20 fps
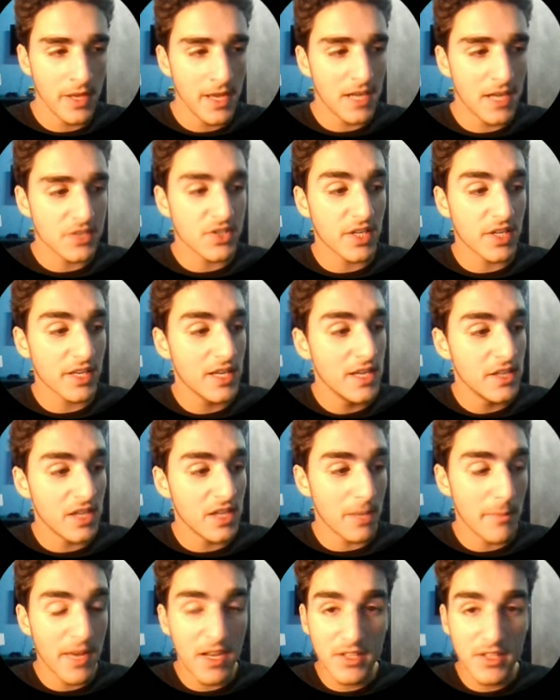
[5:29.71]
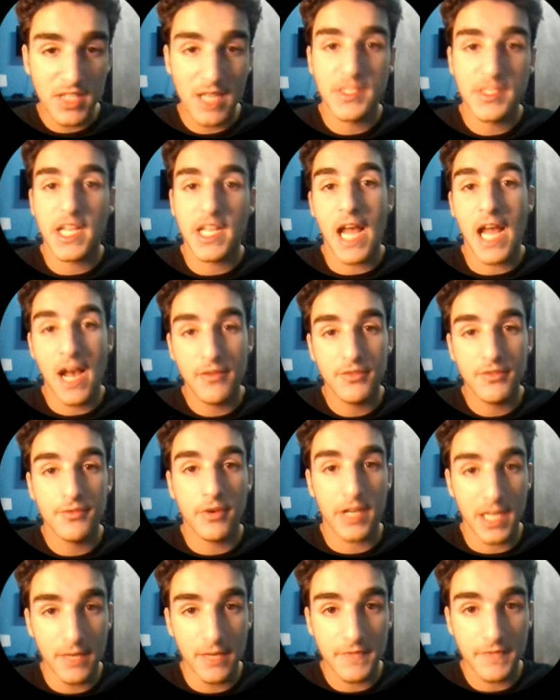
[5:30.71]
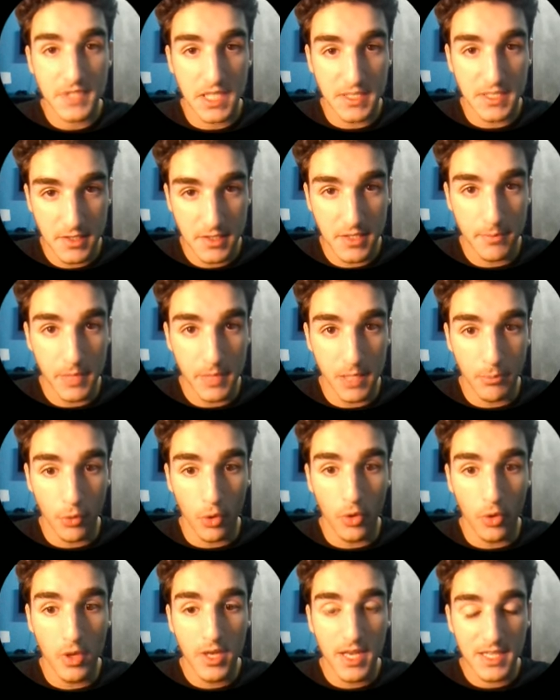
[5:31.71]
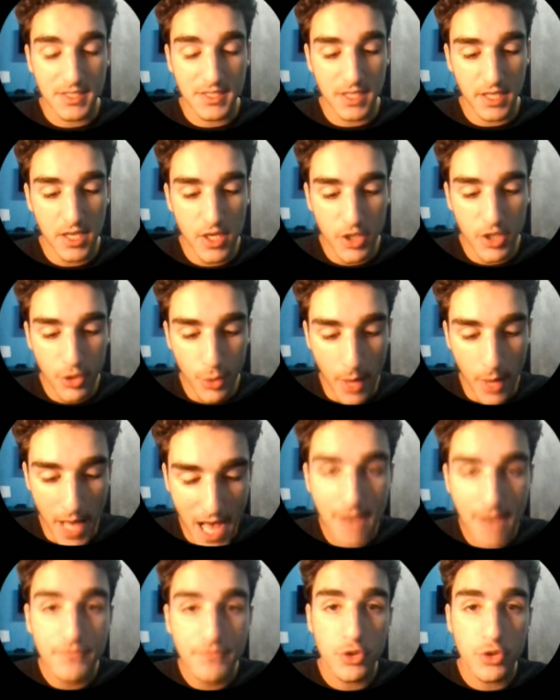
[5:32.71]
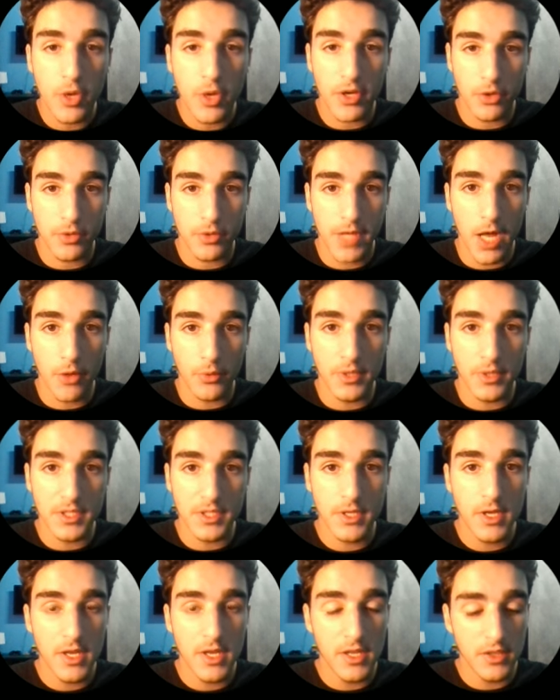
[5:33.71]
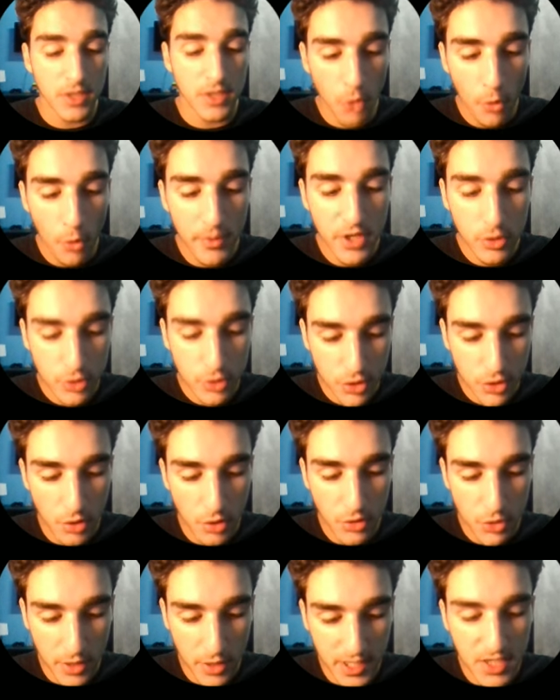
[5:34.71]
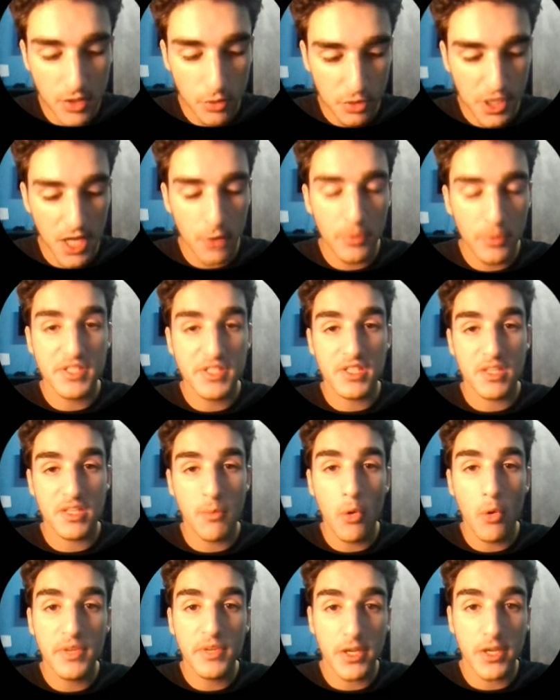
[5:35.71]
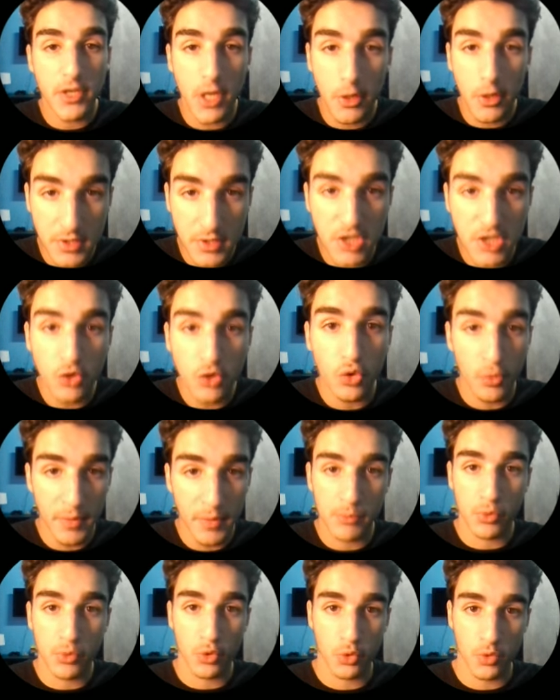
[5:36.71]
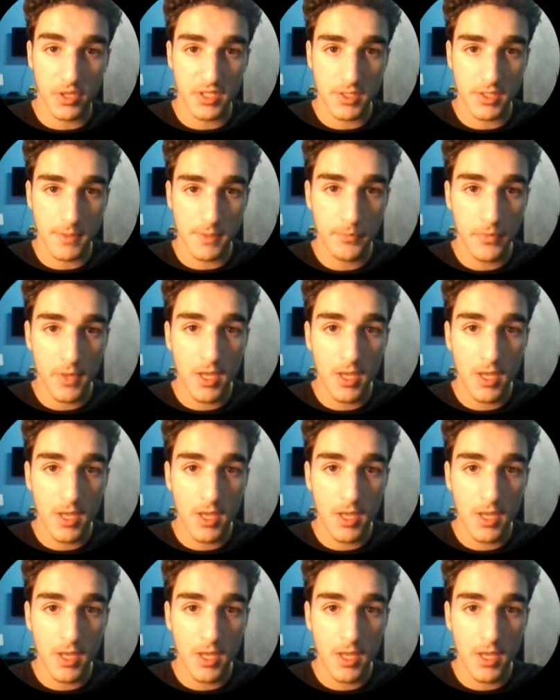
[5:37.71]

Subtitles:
And it's like the amount of times that I have to fucking emphasize this to people. It's like you have to track your calories. The moment you start tracking your calories is the moment that I guarantee you will make progress.